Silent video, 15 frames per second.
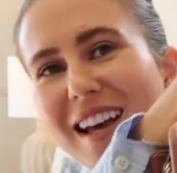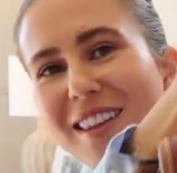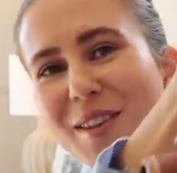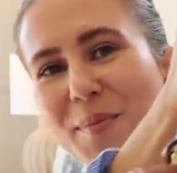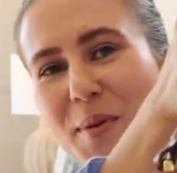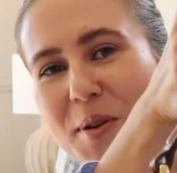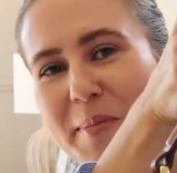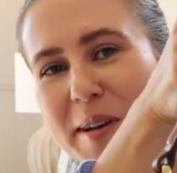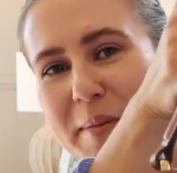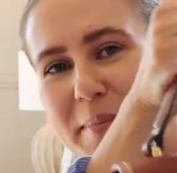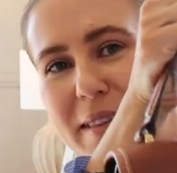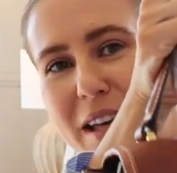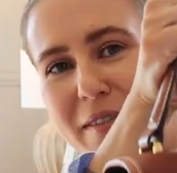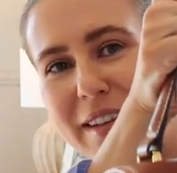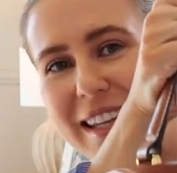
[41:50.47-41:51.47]
at the moment I'm
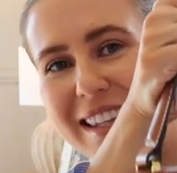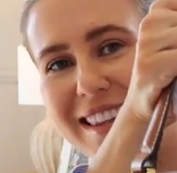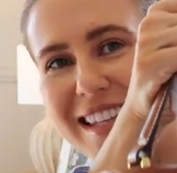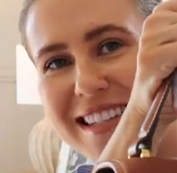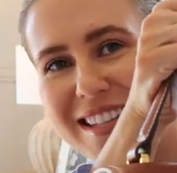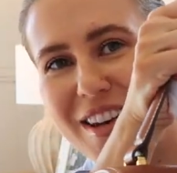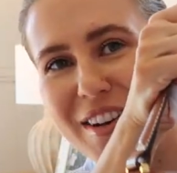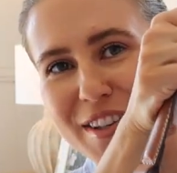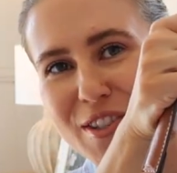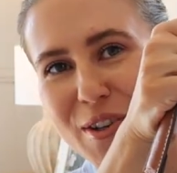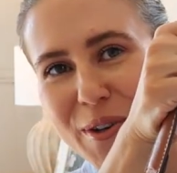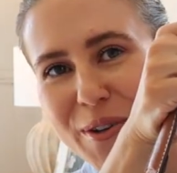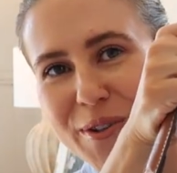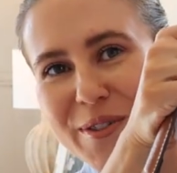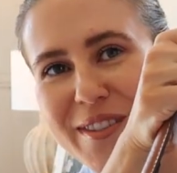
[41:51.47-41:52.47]
loving these kind of
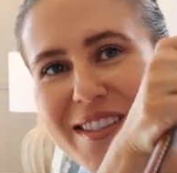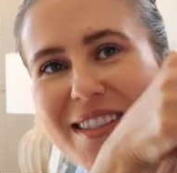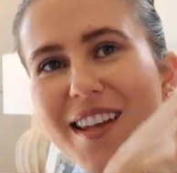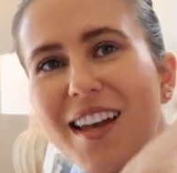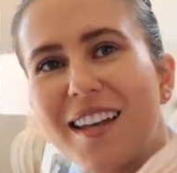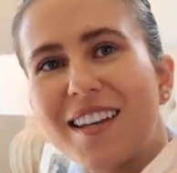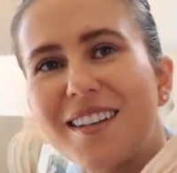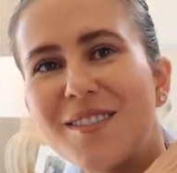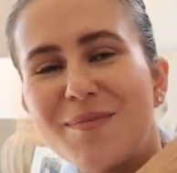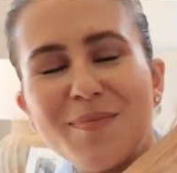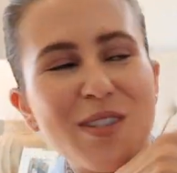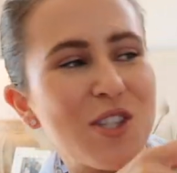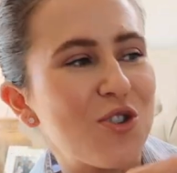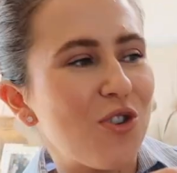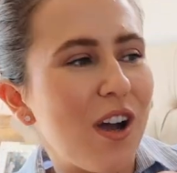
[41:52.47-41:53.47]
tones, like
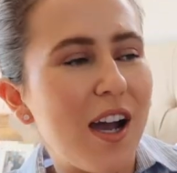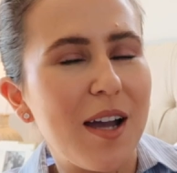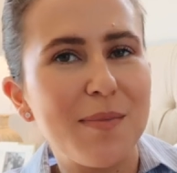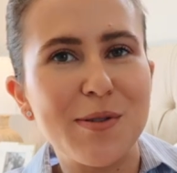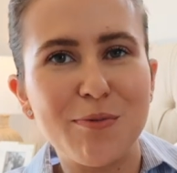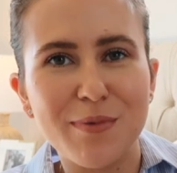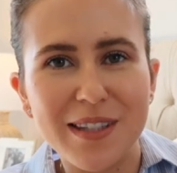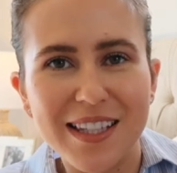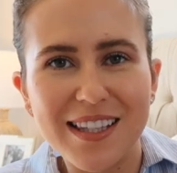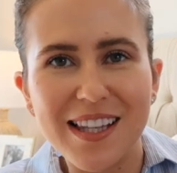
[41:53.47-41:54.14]
stripes, really